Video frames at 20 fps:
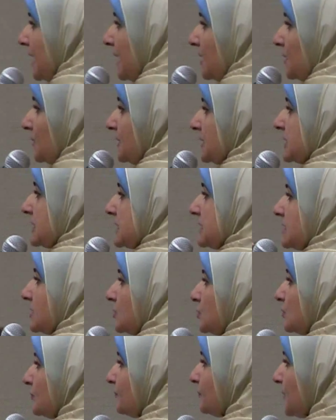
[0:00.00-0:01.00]
agonist,
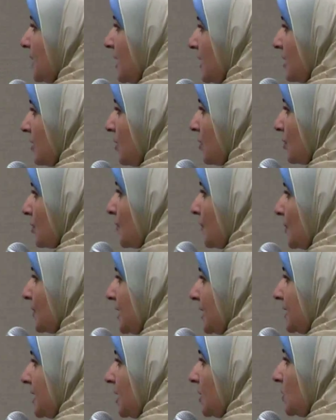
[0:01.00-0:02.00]
juvenile hormone
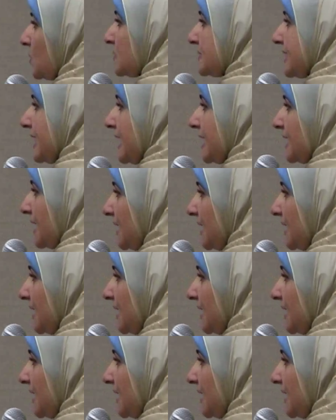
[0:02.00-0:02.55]
analogs, and